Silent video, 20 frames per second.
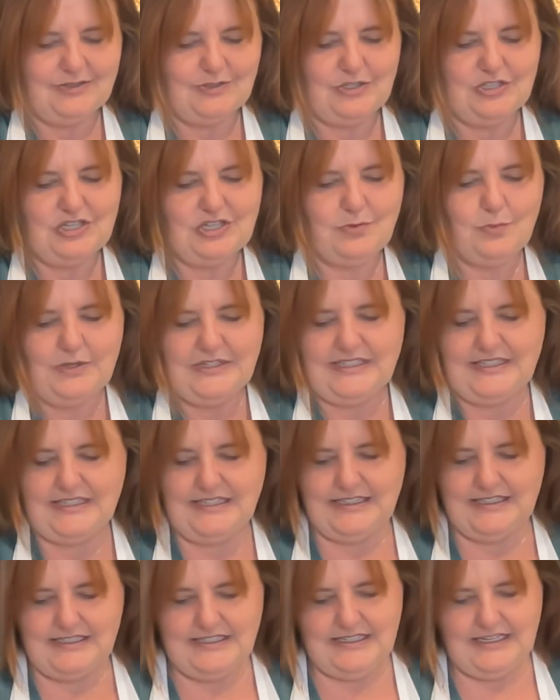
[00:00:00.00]
Just gonna whisk
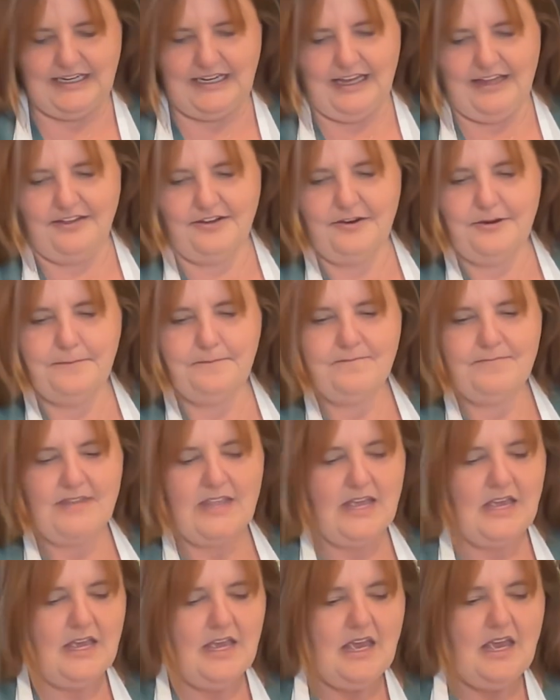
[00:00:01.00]
this together,
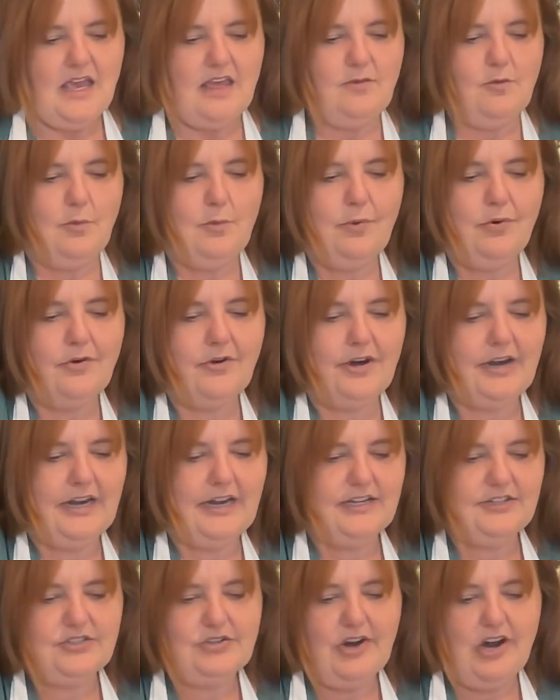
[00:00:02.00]
and we'll pour it
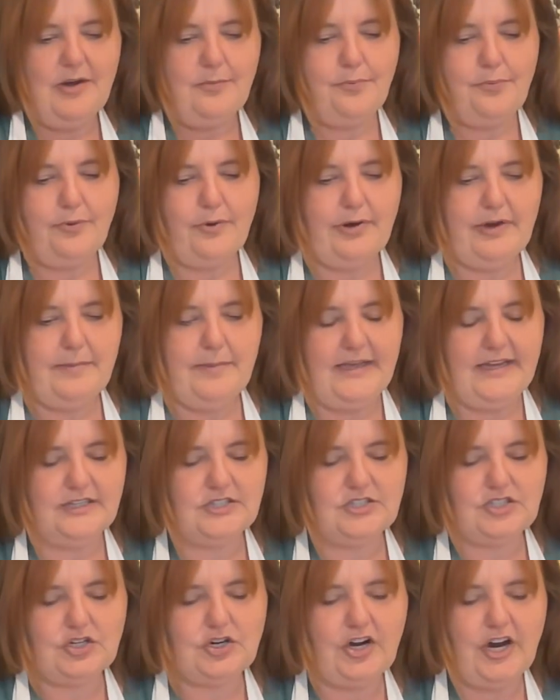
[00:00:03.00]
into our
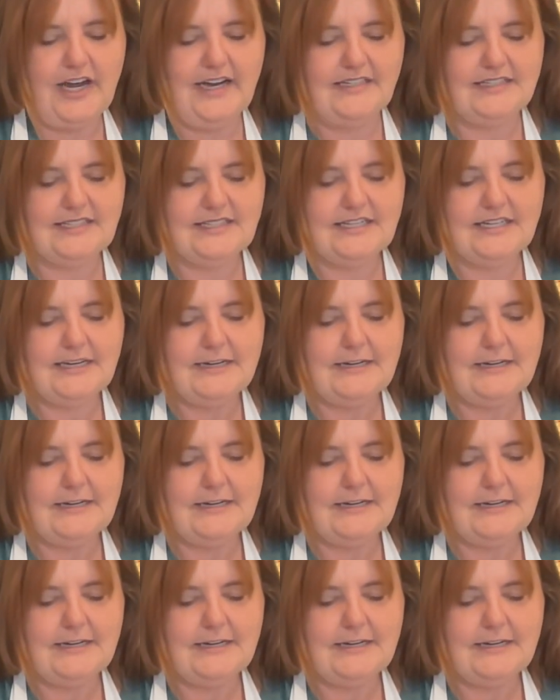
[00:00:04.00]
pre-baked crust.